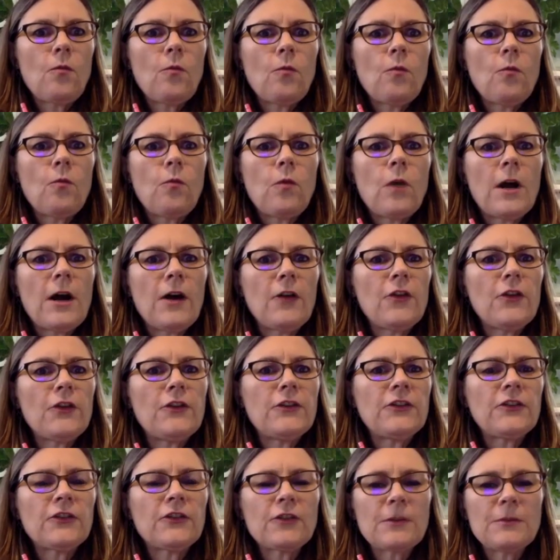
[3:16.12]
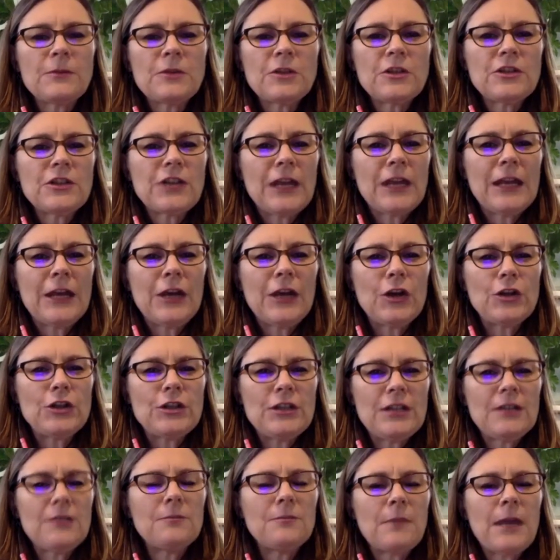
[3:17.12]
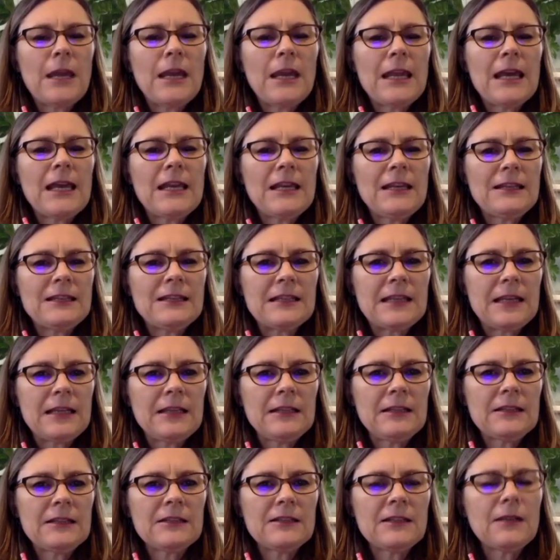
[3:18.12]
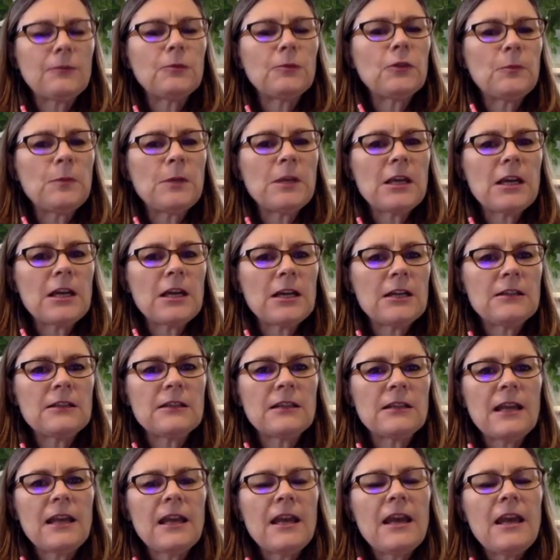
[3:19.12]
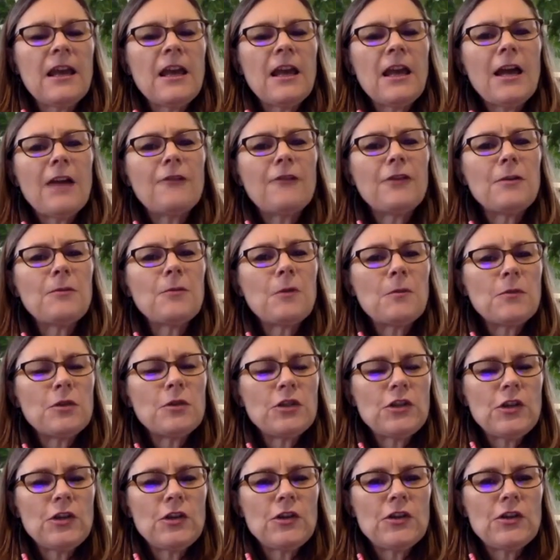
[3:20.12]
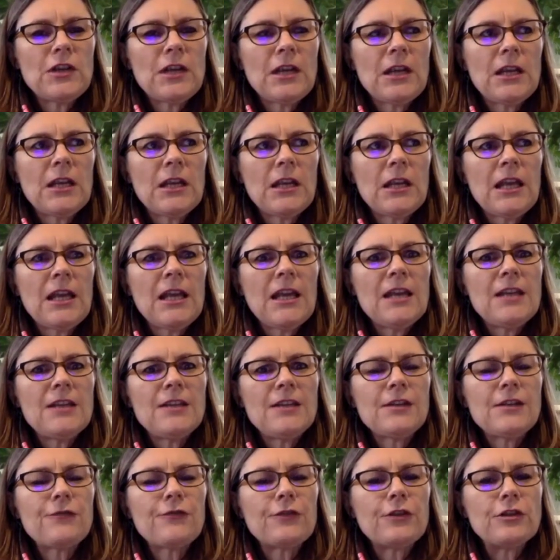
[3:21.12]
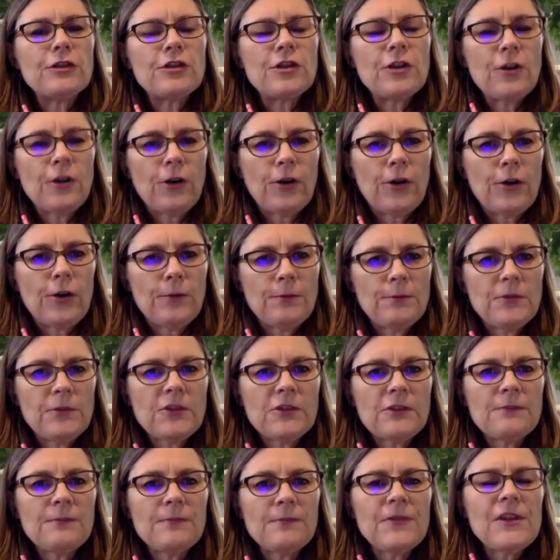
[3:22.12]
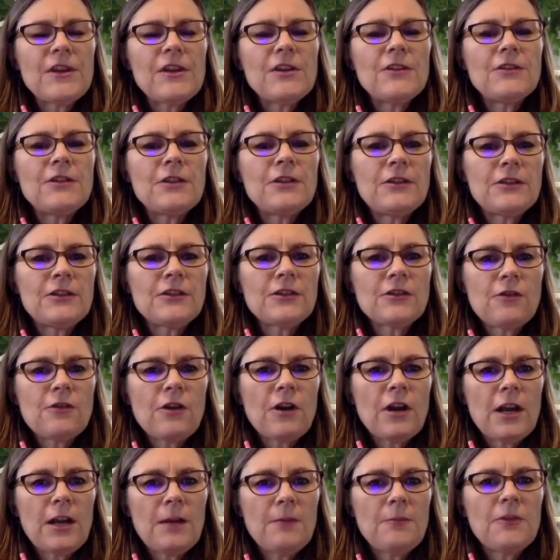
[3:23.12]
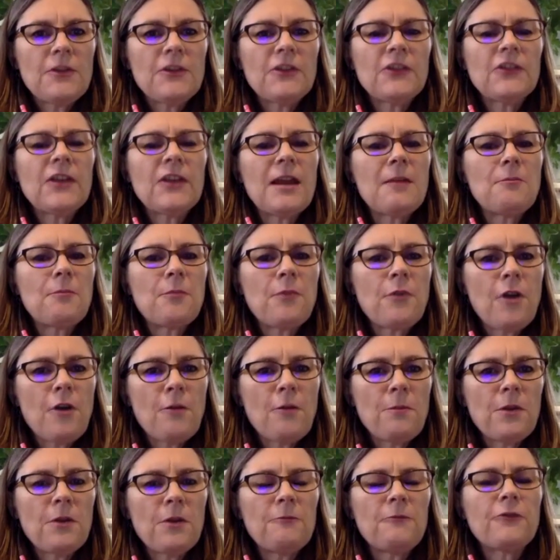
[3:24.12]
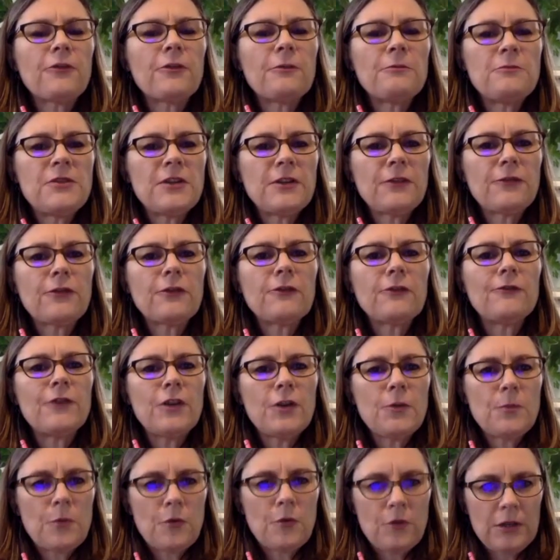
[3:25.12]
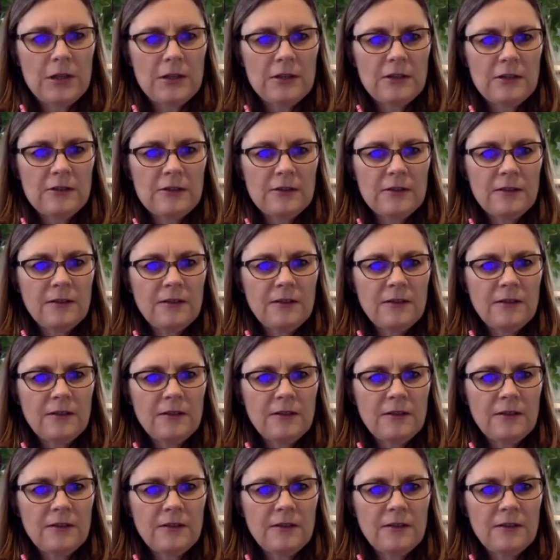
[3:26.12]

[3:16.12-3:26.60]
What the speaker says: while the descriptions I heard didn't make any sense, that was because everyone was using different terms to describe the same problem from different viewpoints.